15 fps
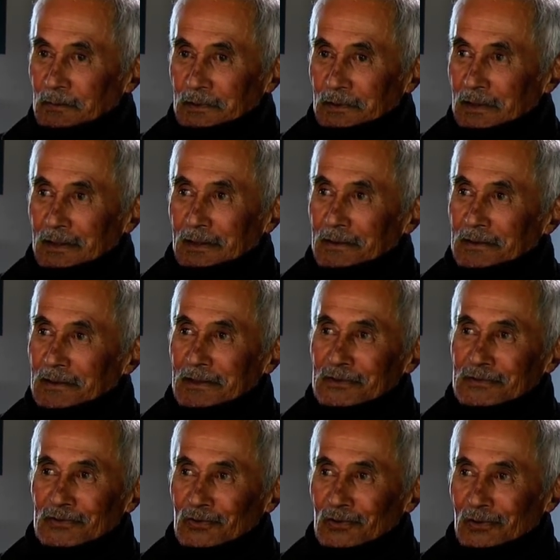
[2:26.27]
didn't
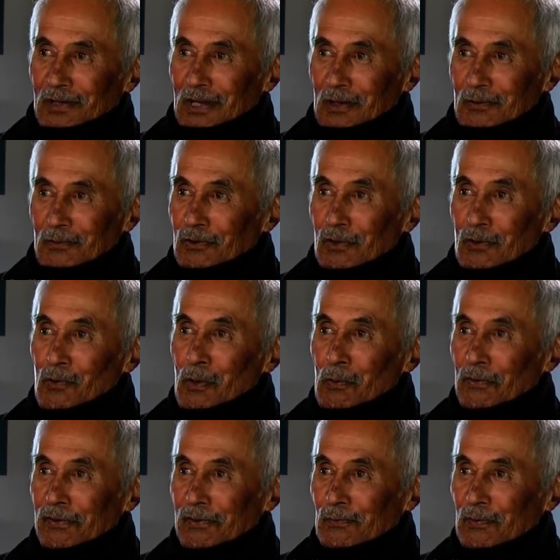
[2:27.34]
sort of go too well
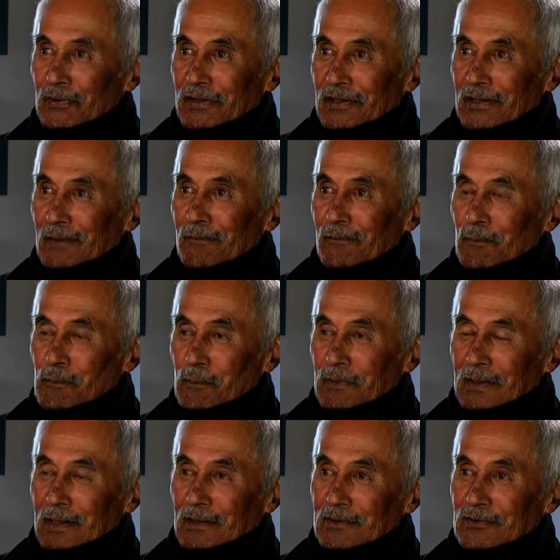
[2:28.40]
with the
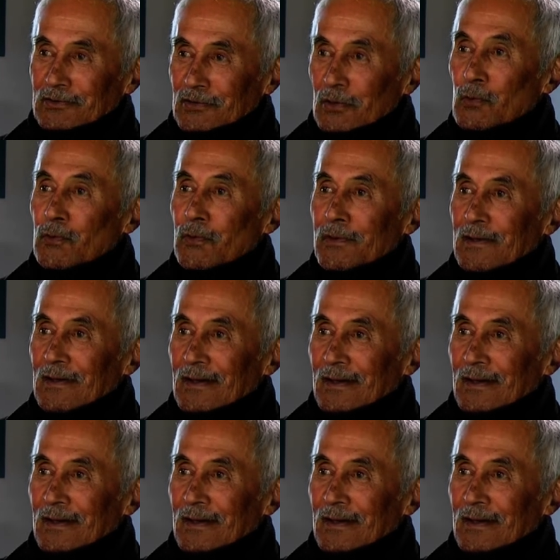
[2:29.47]
young children.